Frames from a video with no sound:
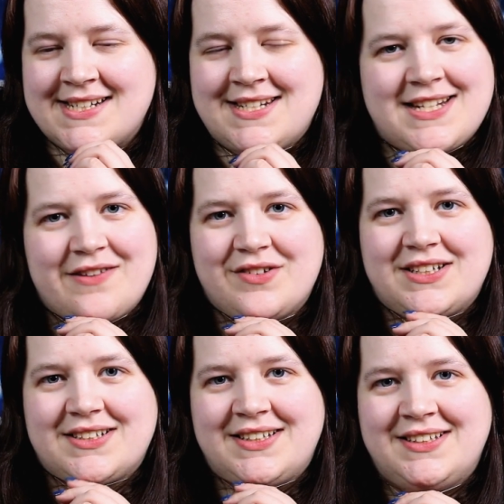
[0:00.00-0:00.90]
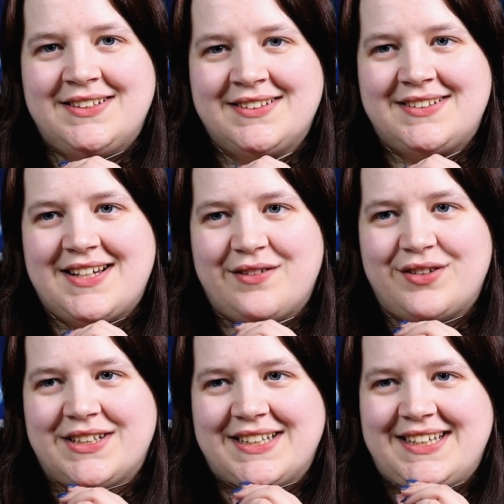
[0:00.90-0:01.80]
Definitely,
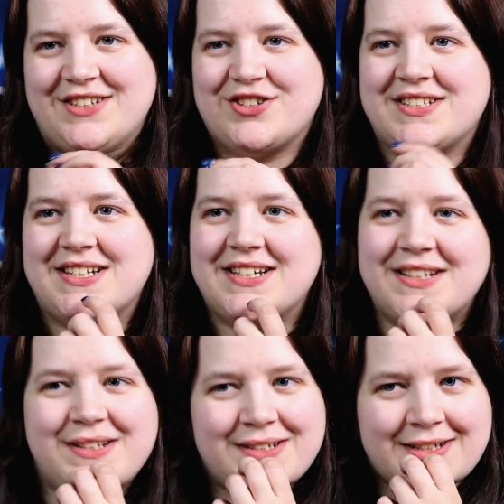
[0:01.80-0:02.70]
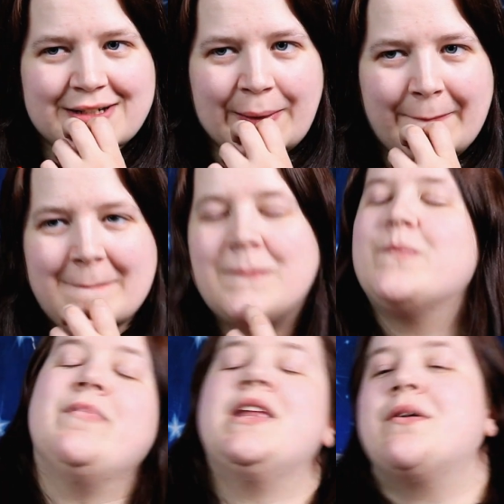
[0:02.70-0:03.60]
definitely interesting.
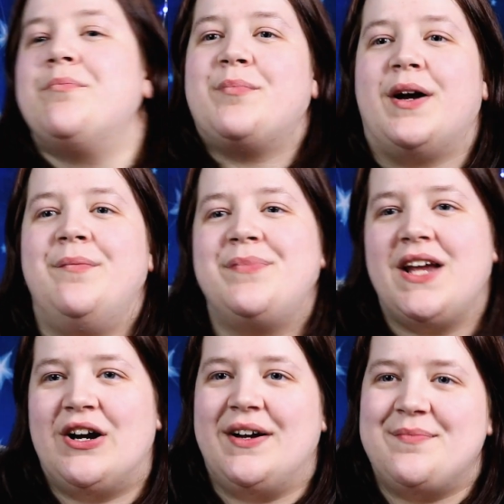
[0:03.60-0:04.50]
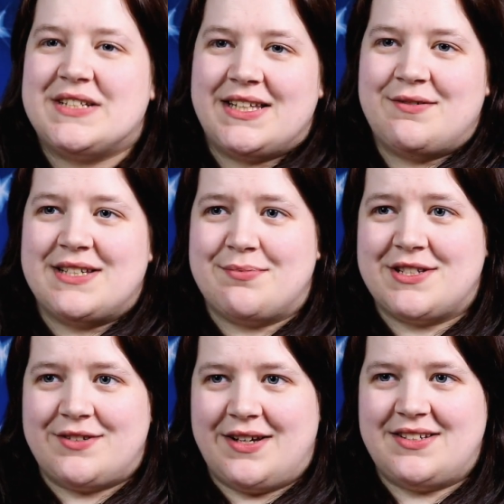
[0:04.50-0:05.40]
But, okay, so that was
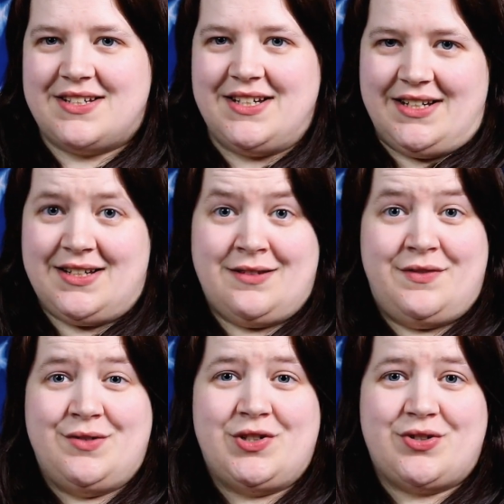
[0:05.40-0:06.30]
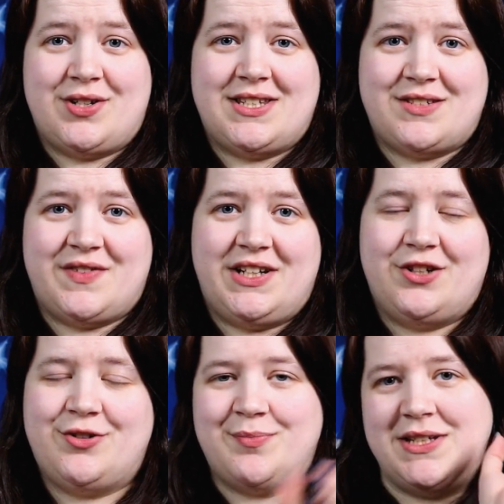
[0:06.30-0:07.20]
episode 18. If you enjoyed this
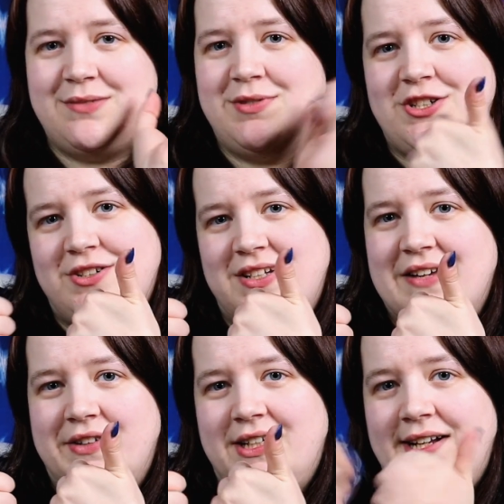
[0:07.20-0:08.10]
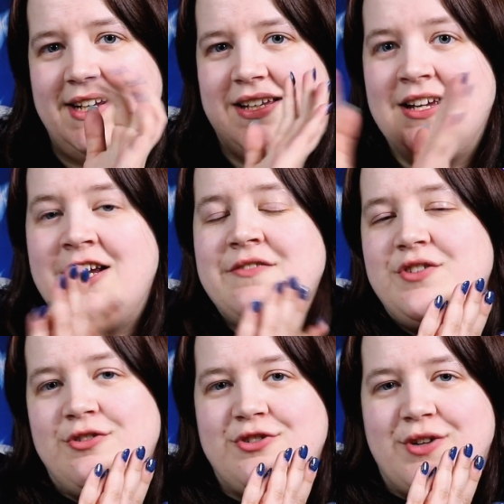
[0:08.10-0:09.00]
video, please be sure to give it a like. If
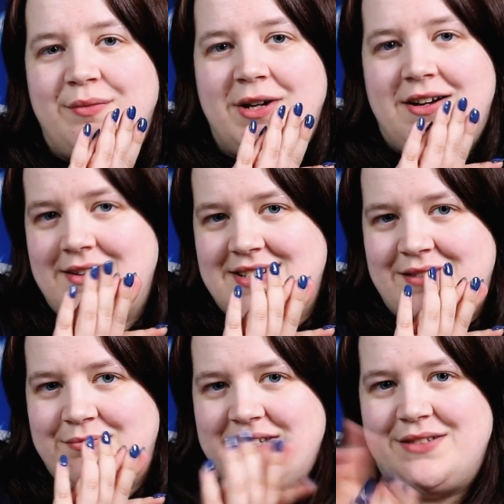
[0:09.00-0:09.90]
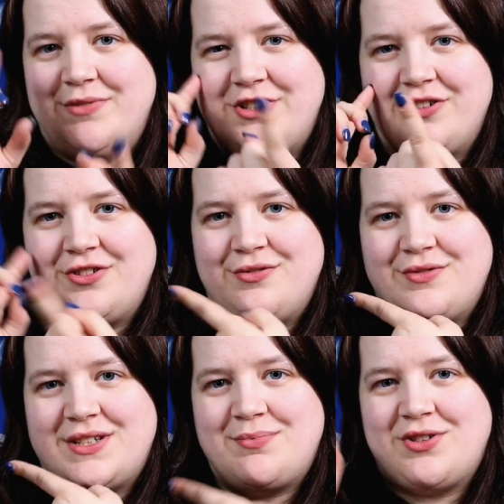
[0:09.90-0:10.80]
you're enjoying my content, please be sure to
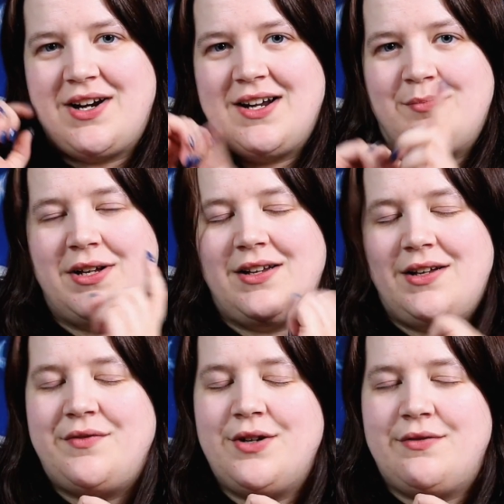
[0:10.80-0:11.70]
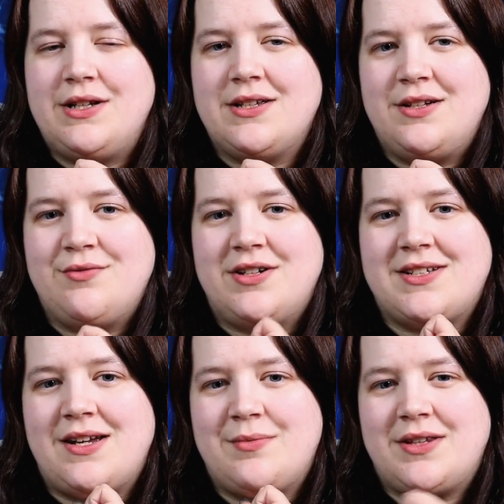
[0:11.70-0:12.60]
subscribe. If you have anything you want to
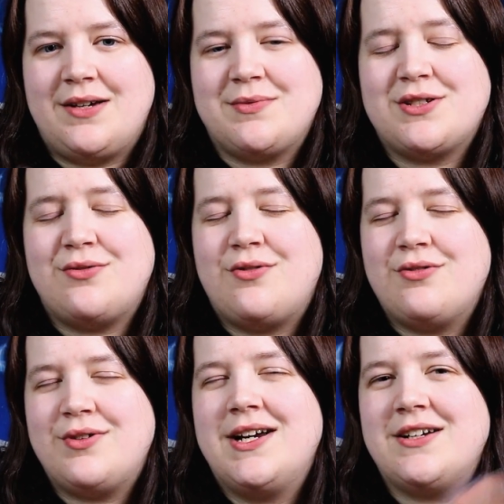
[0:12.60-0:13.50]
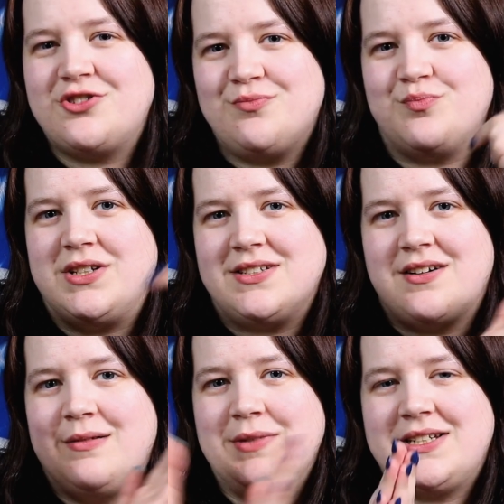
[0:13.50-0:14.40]
say about the episode or the reaction, please
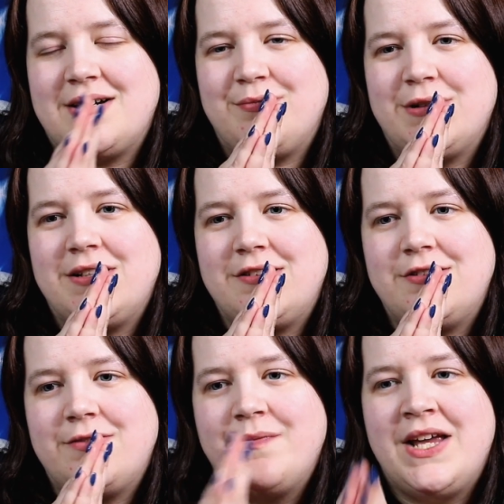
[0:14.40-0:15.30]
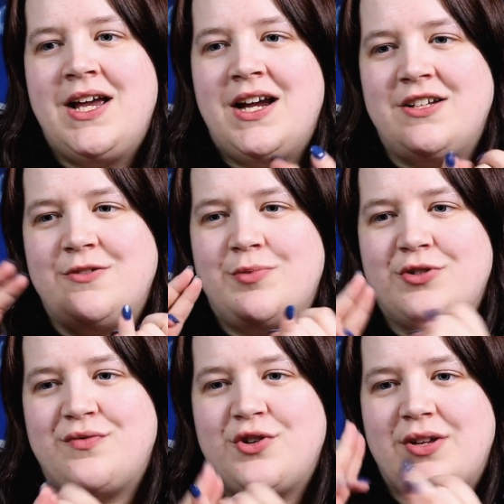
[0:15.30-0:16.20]
comment down below. I do
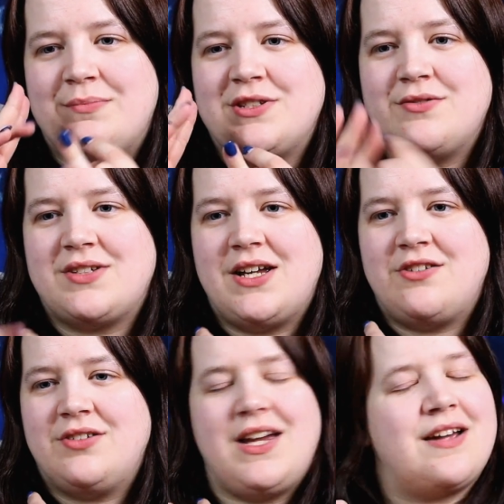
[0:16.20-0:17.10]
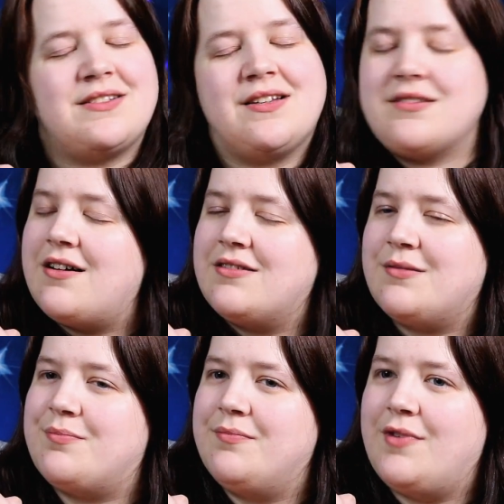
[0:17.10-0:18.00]
post full episodes and early access
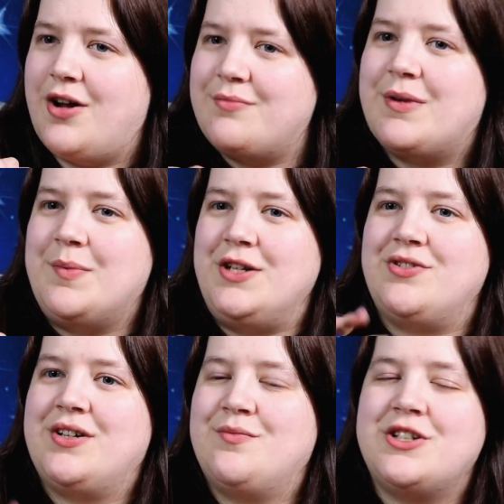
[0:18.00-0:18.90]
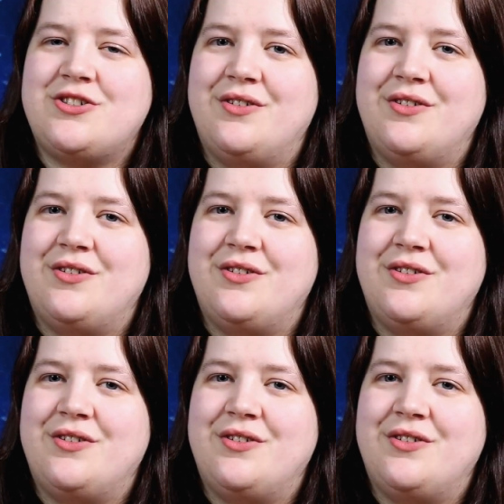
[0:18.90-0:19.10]
on my Patreon, which you